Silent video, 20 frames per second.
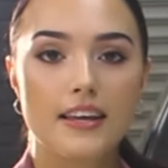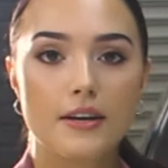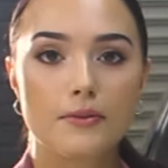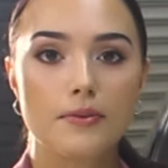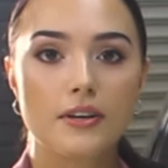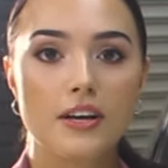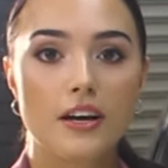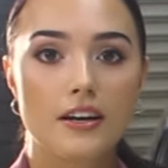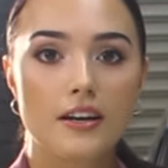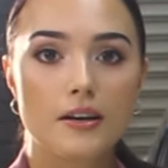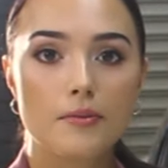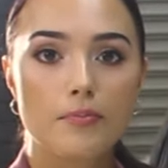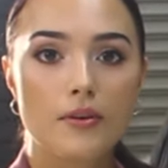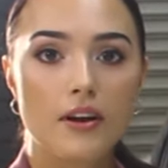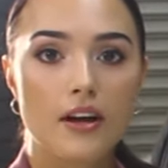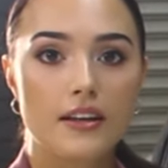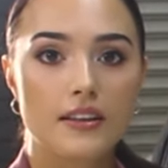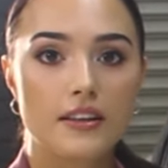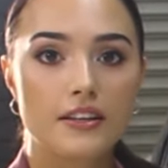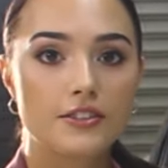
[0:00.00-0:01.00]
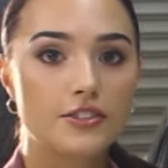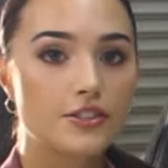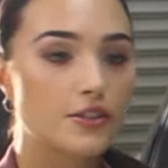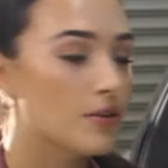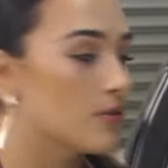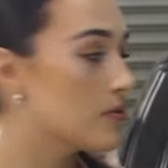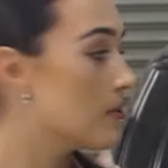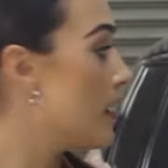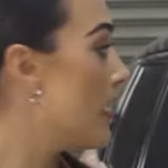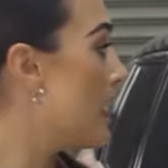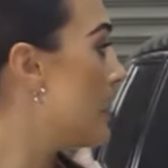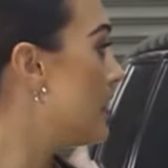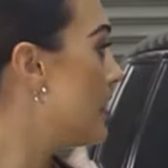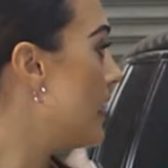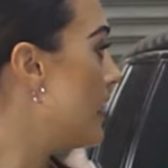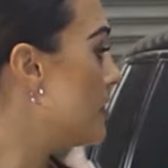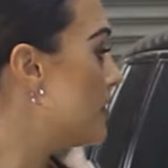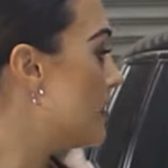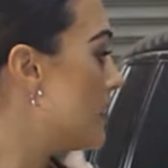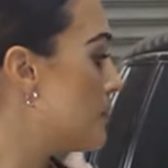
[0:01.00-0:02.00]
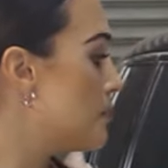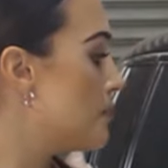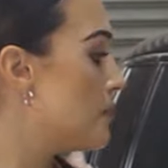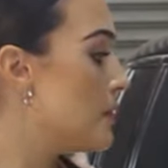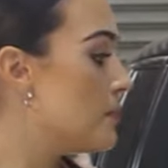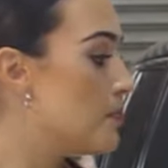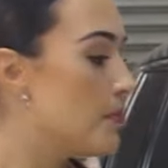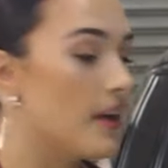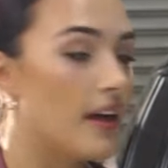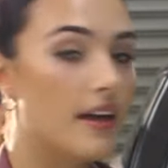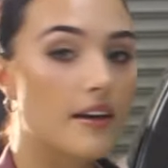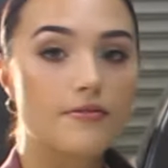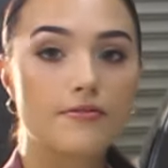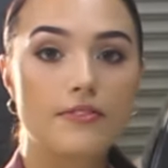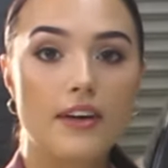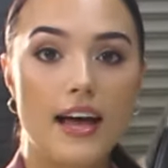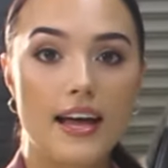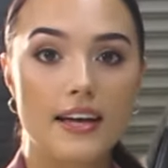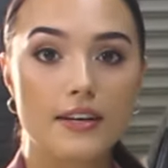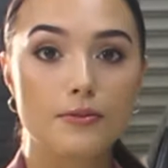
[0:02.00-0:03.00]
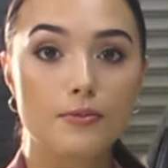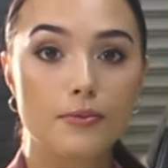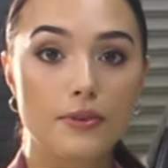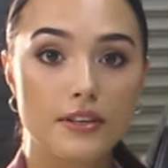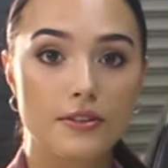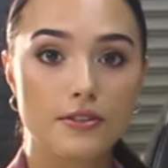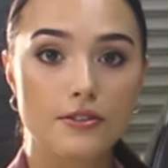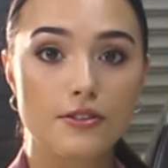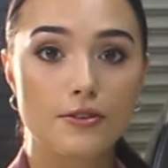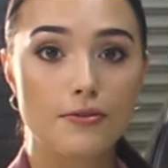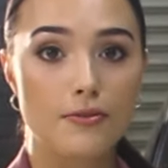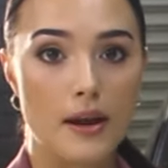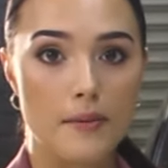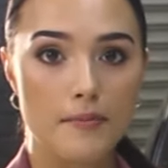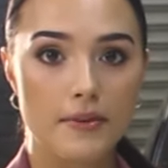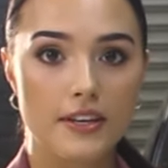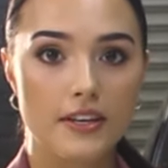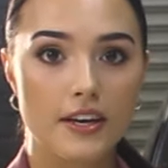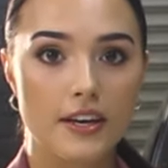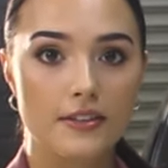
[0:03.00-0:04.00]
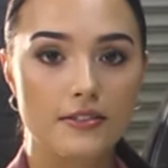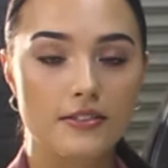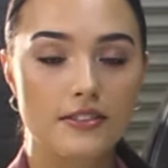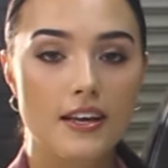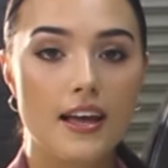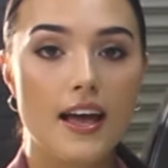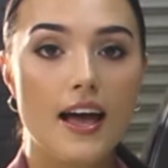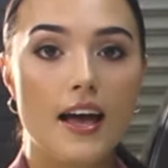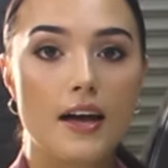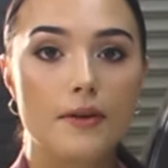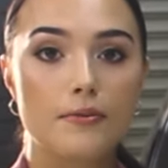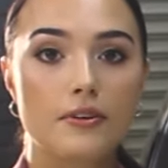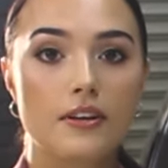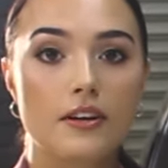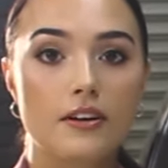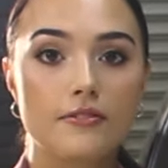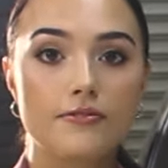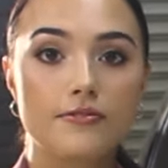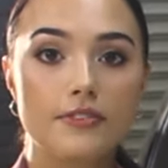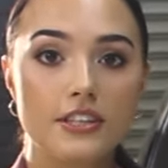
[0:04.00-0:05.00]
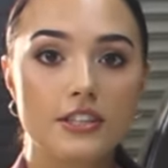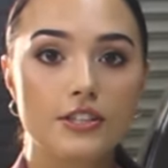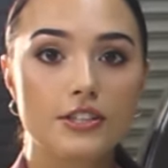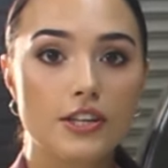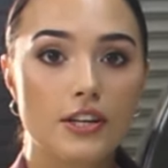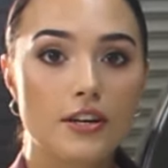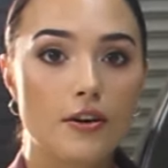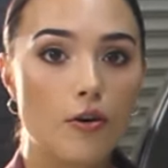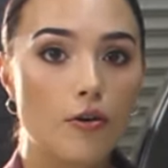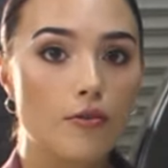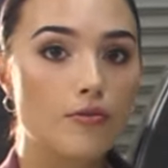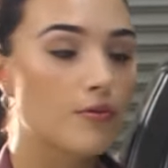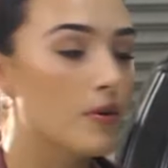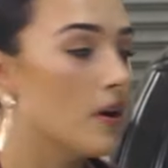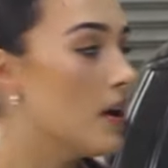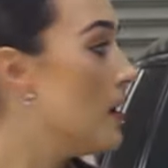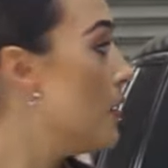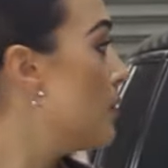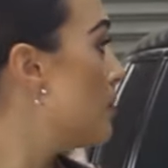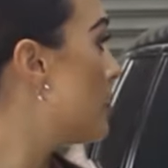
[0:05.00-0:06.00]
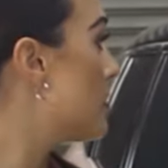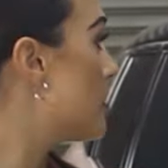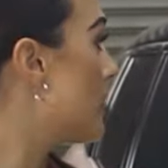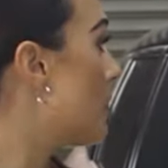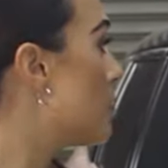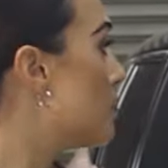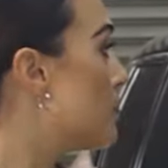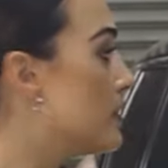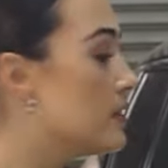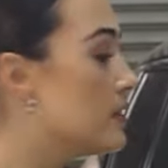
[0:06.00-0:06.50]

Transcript: Then we're going to apply the Geon leather, P P F and wheel ceramic coats, and we're going to finish it off with our